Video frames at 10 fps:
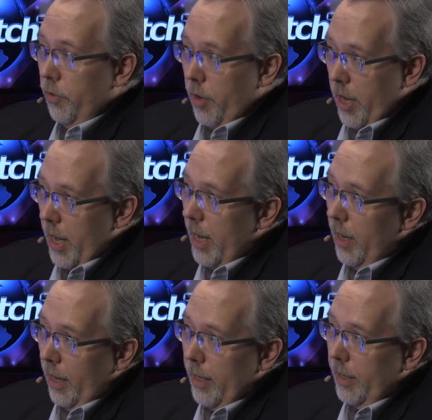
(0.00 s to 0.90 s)
you
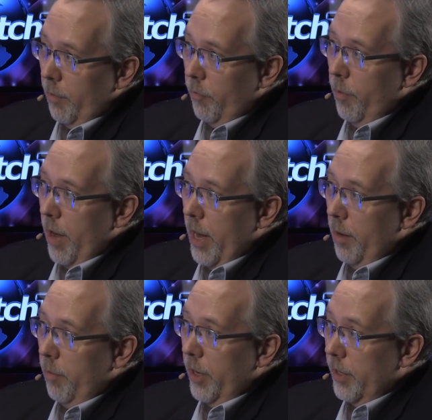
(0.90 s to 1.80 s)
can't let them
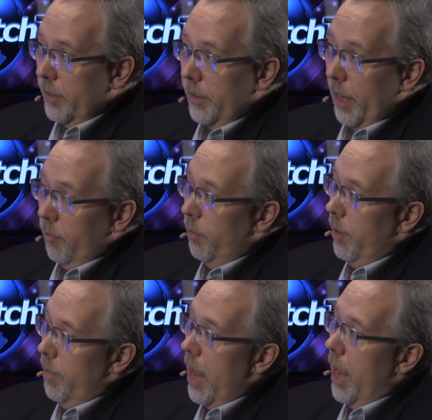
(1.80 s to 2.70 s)
remain because they will
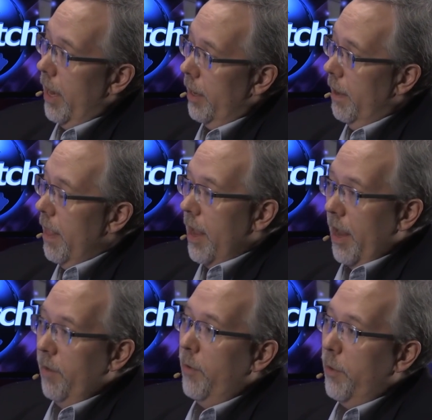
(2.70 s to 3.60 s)
be back.
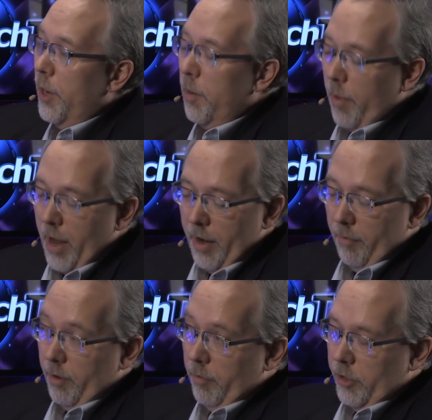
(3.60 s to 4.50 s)
And if you think about
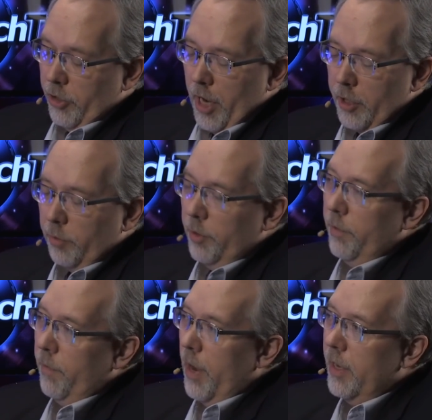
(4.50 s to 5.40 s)
it, when Joshua
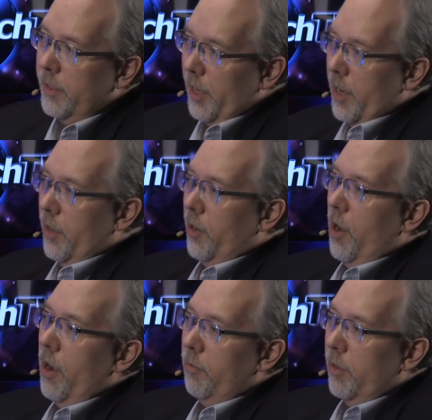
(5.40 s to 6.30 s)
defines the end of the
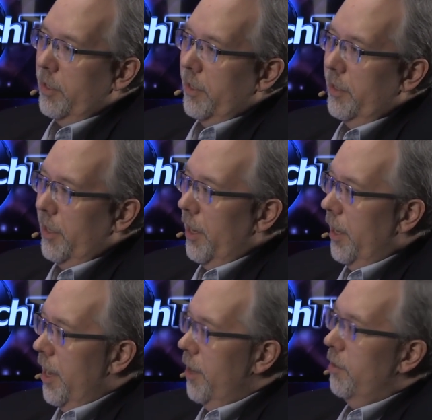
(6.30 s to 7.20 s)
conquest as
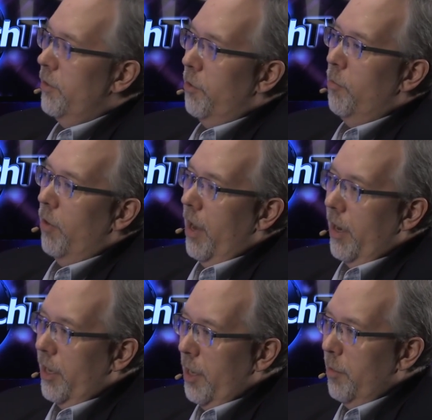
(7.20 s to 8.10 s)
saying, hey, there's no more
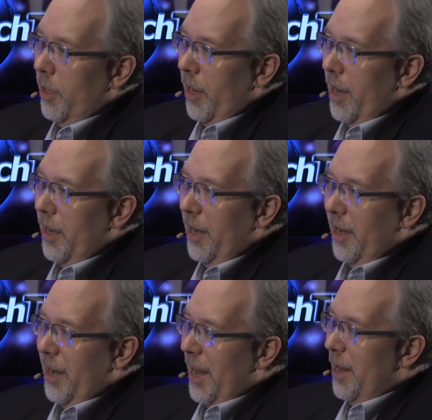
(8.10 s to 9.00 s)
Anakim in the land,
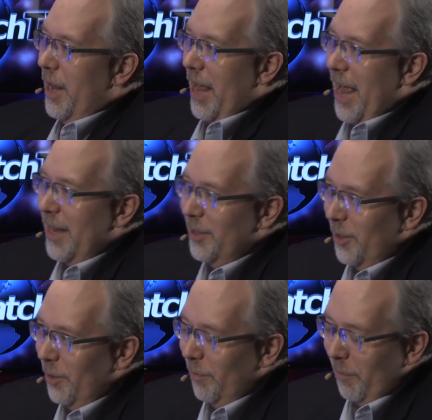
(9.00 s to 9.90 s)
he adds
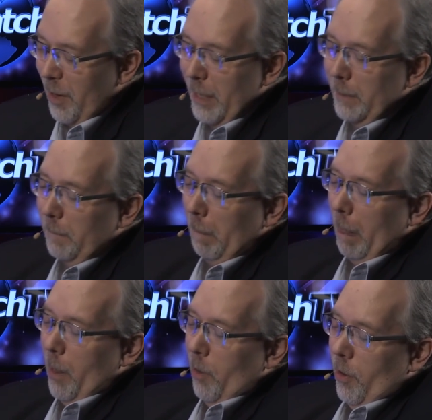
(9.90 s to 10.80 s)
the little phrase,
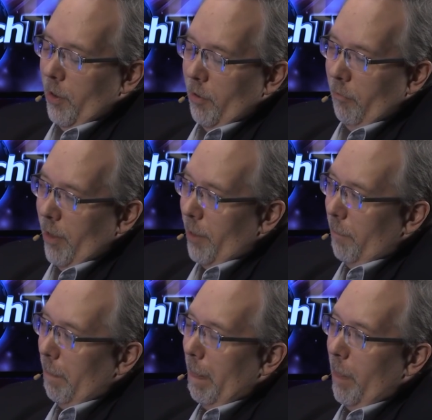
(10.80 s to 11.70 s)

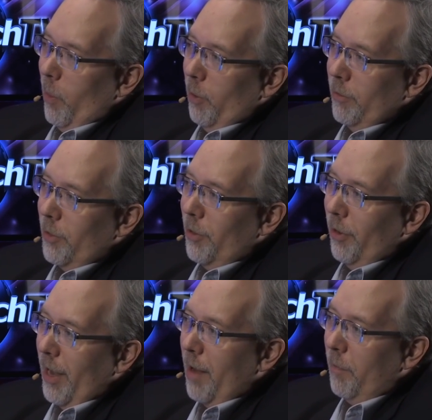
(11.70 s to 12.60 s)
well, those that
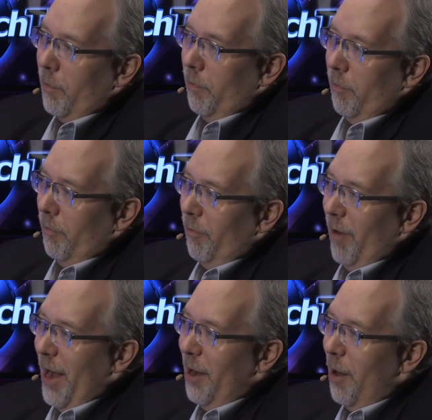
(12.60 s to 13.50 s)
are left
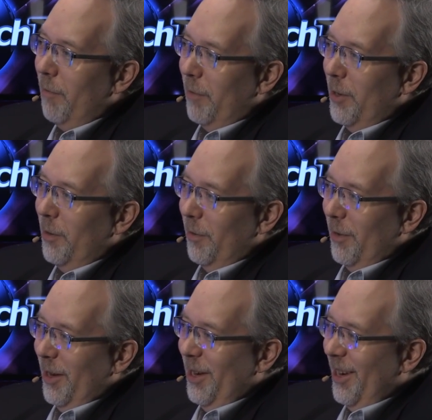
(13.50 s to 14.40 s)
ran off into